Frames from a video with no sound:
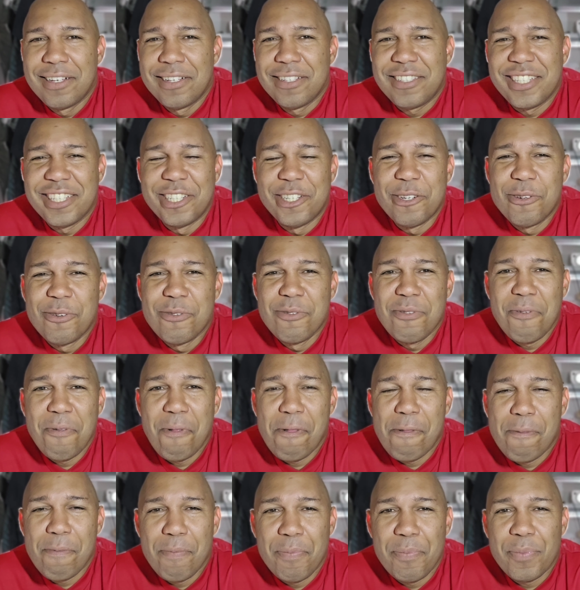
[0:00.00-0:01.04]
So
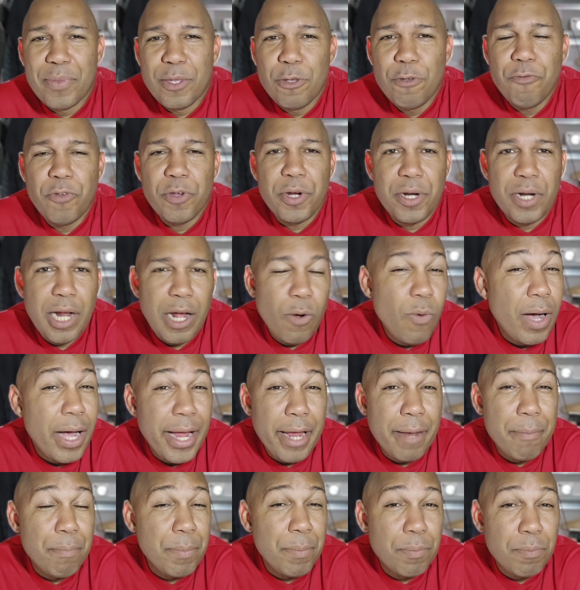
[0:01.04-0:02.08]
you figured out
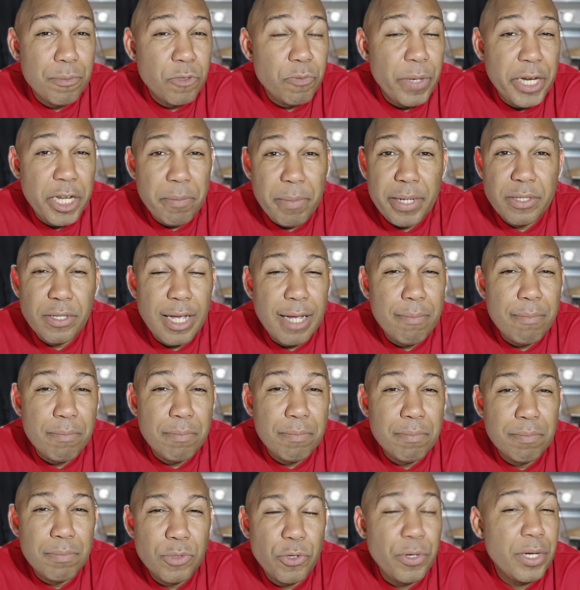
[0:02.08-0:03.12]
why I'm spending my time
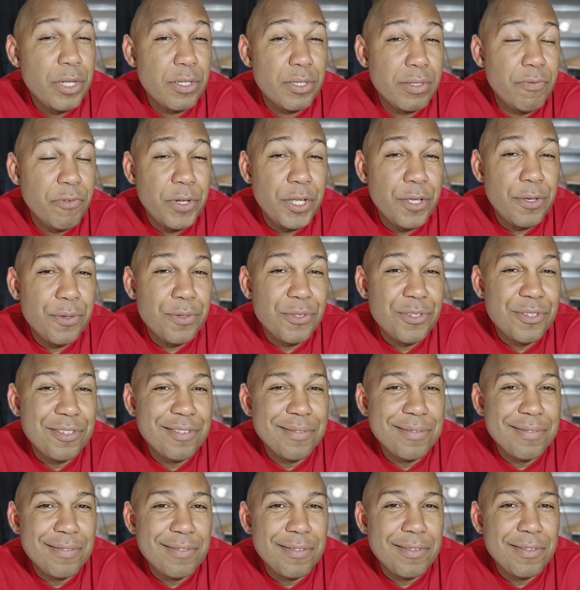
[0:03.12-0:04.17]
doing these videos,
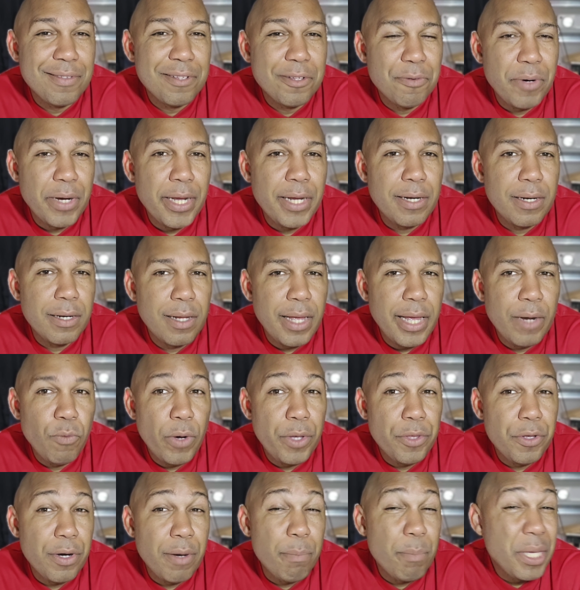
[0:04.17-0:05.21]
right? And
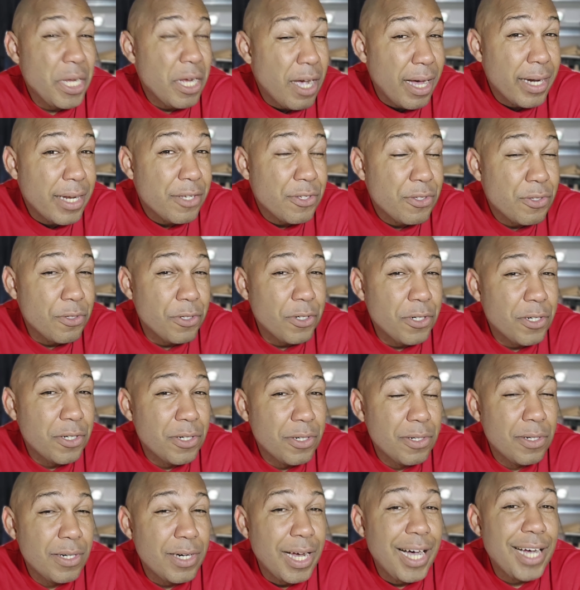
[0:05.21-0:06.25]
whether I'm being honest or
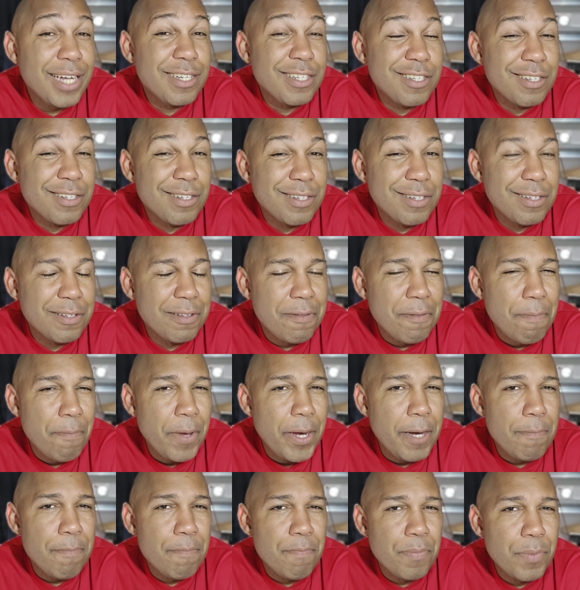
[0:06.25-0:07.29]
not,
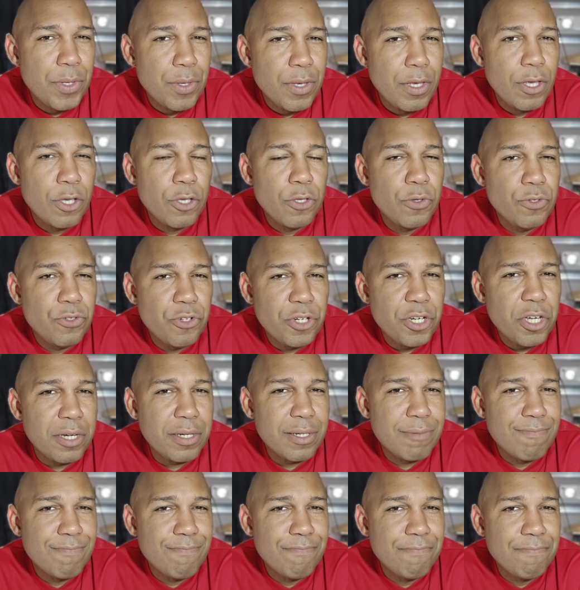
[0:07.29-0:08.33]
right? Use your
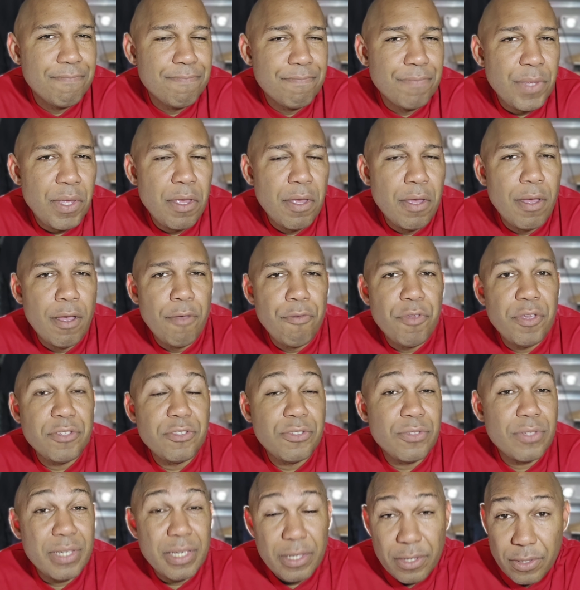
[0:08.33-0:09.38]
gut.
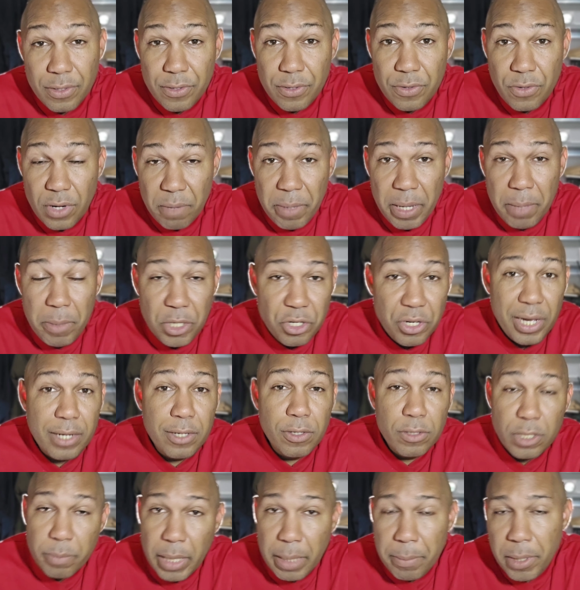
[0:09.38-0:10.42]
This is the Debate Me
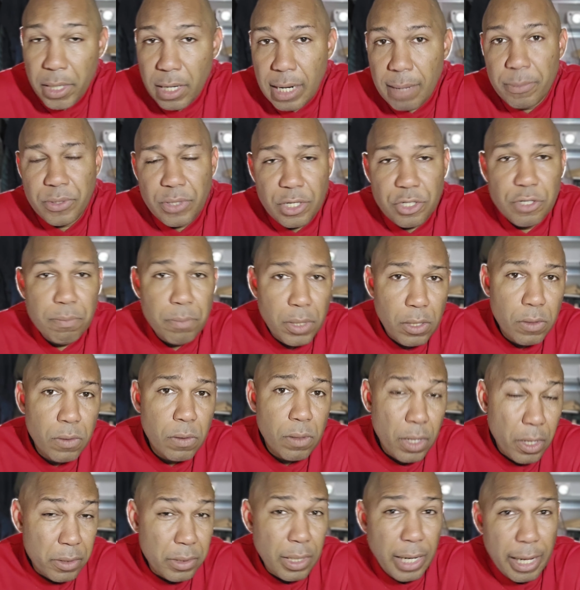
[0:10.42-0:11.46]
channel. Debate me in the comment section below.
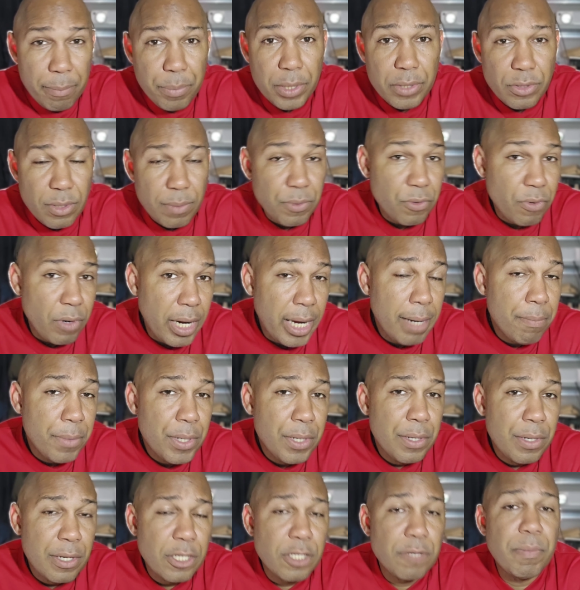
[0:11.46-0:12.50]
Click on the like button, subscribe,
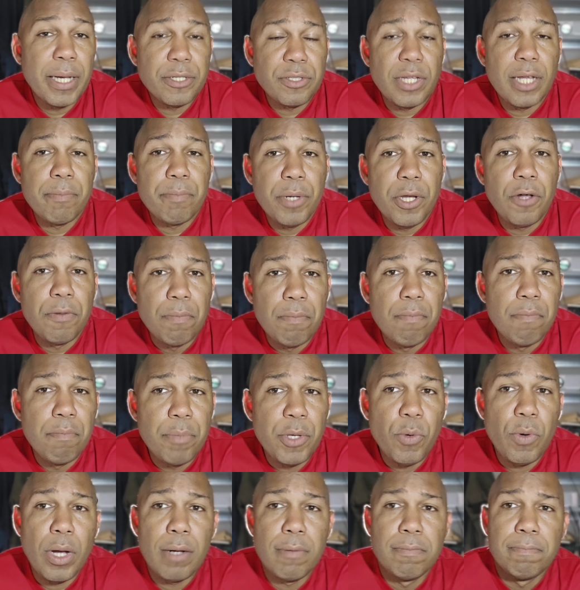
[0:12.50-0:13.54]
smash that bell.
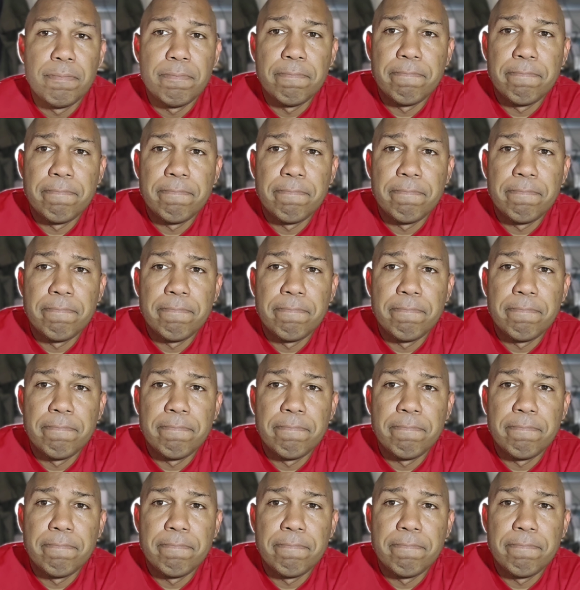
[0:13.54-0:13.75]
Be well.